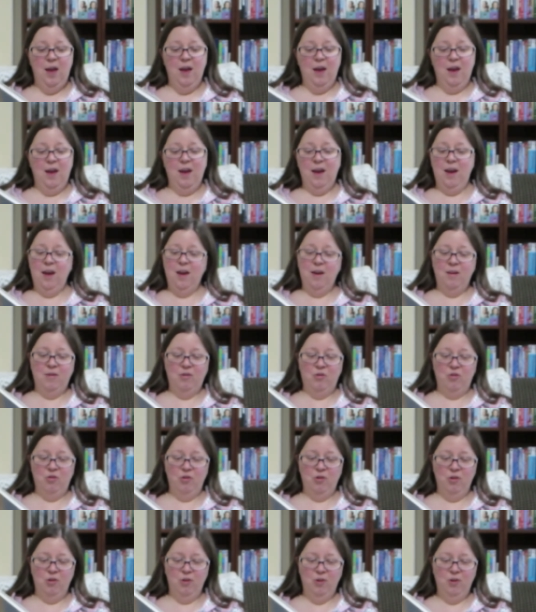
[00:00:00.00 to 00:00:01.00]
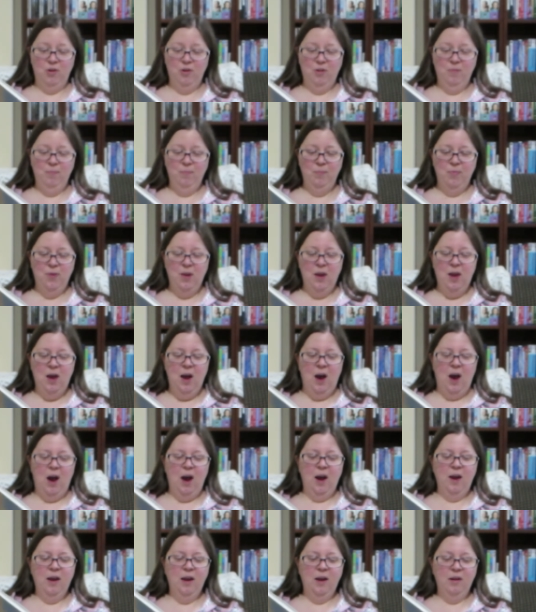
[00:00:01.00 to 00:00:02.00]
Hey, journal.
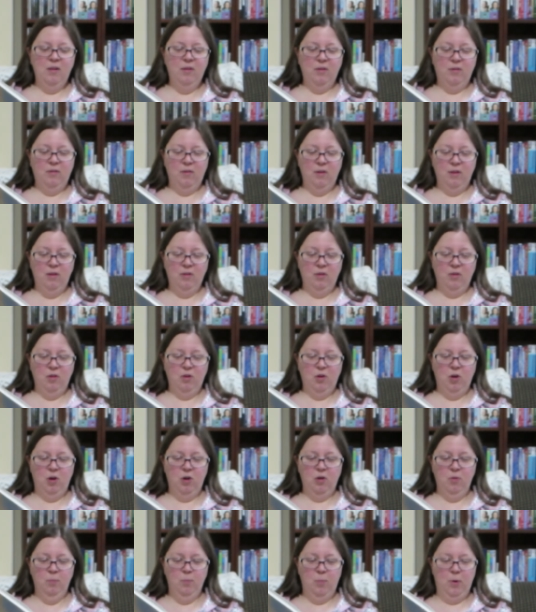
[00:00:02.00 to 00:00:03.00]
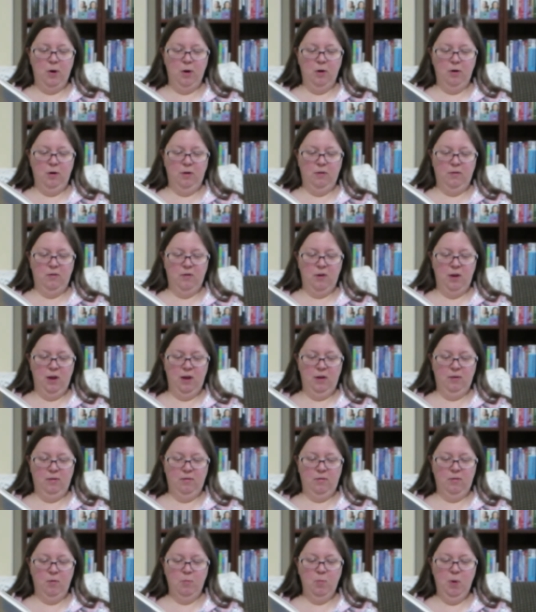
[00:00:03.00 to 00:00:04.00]
I had to sing at the garden party today,
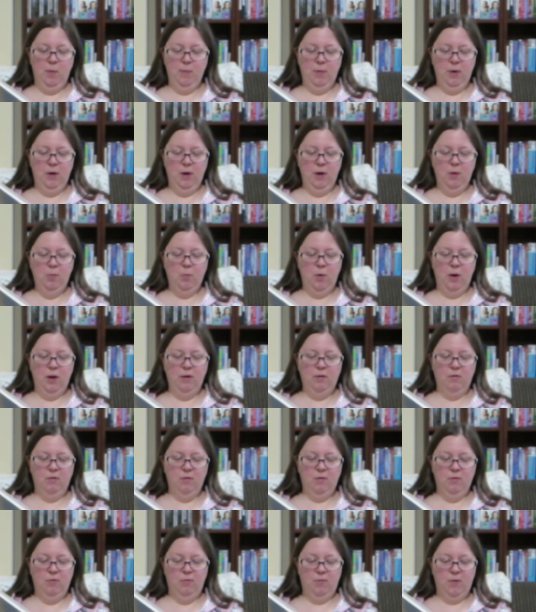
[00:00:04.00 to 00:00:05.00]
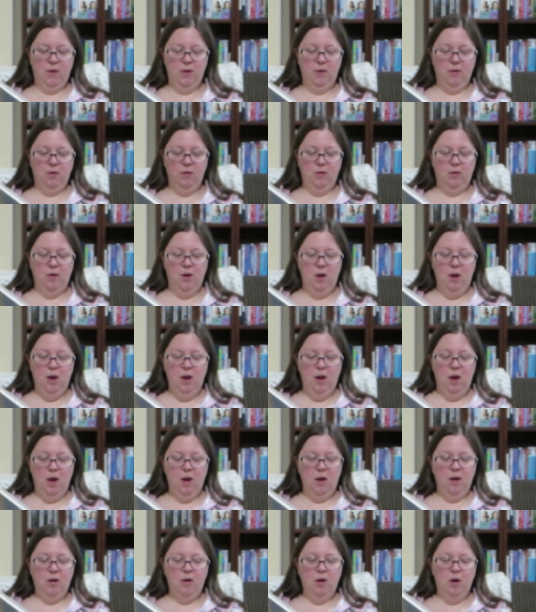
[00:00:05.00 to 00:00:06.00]
so Mom and I went to the field
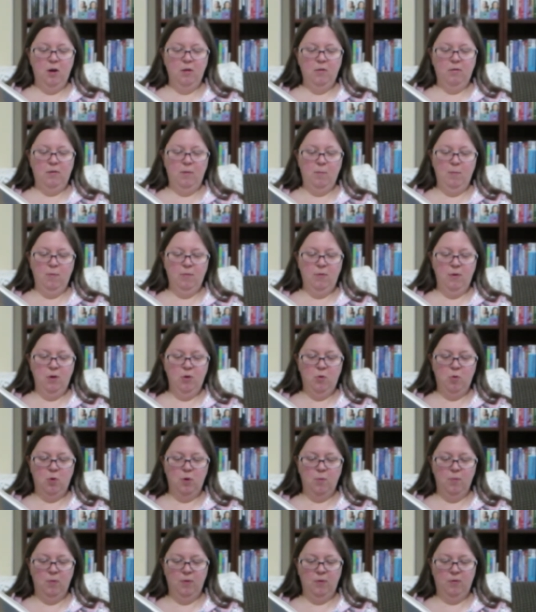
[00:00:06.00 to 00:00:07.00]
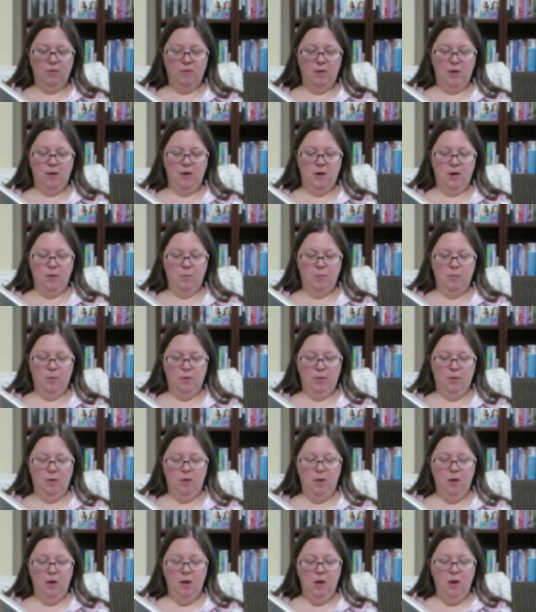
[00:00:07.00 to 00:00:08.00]
and got some of the equipment set up.
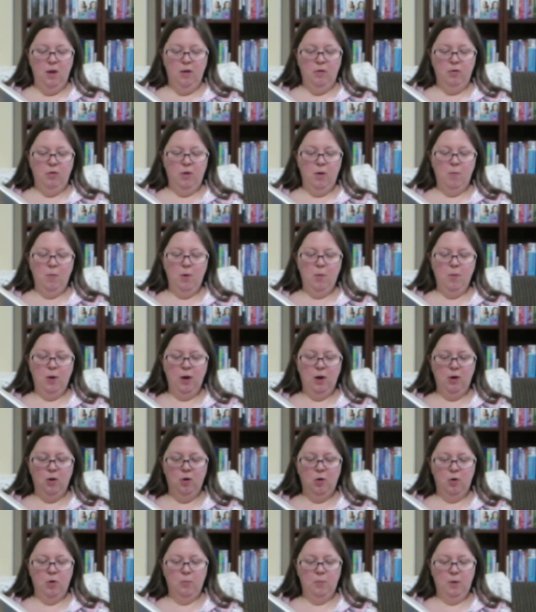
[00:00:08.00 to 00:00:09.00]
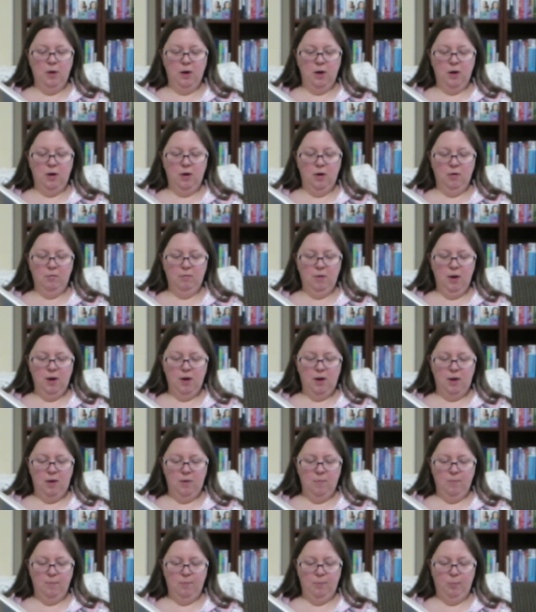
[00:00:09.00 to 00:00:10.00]
Then we went home and I got
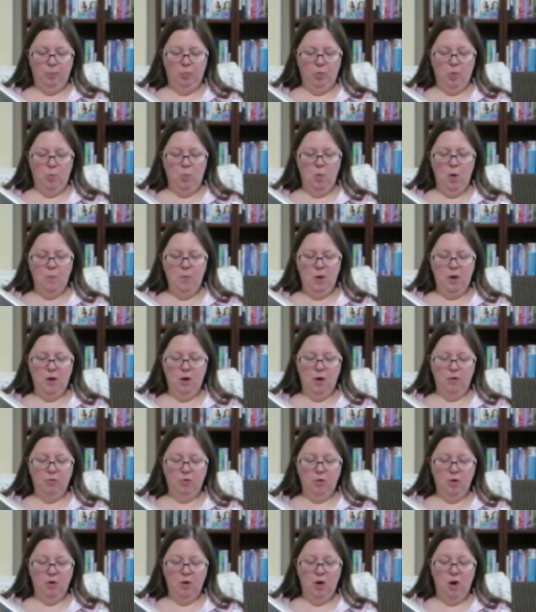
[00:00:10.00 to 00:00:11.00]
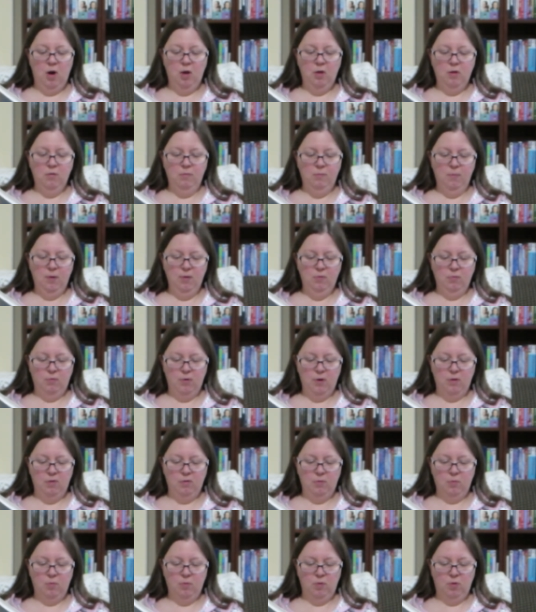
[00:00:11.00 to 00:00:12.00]
ready. When we got there, all of my
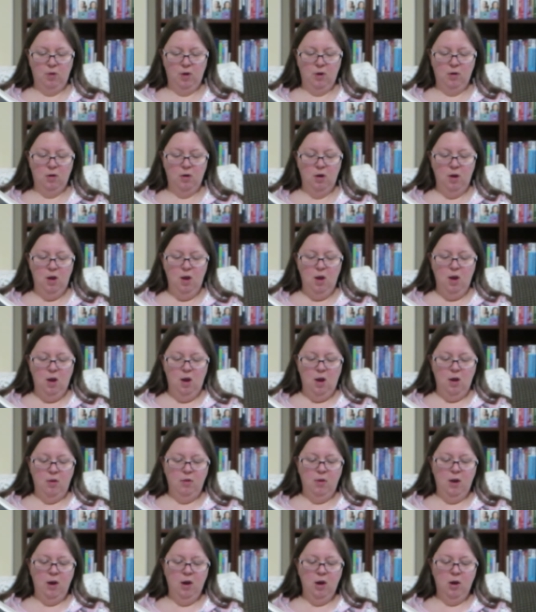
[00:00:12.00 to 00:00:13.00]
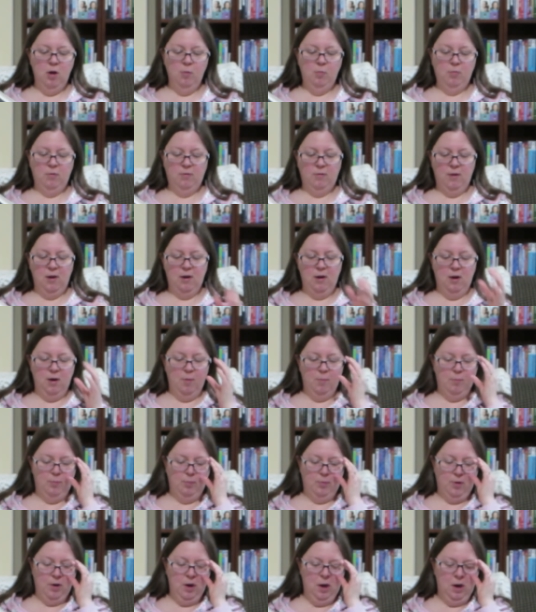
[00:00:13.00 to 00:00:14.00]
friends were there and they helped set
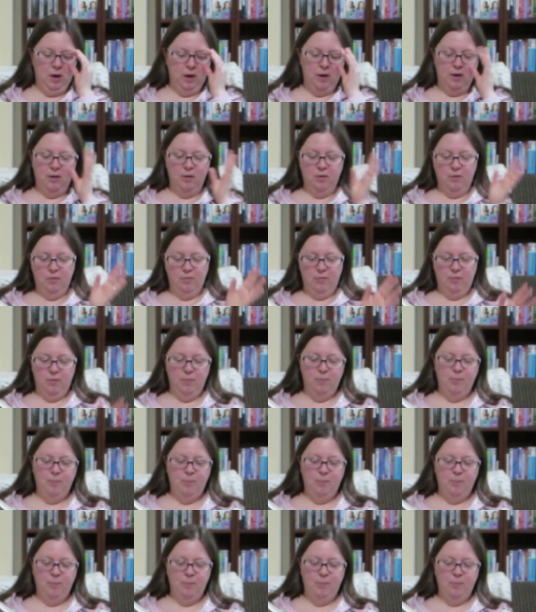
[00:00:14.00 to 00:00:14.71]
up, kind of.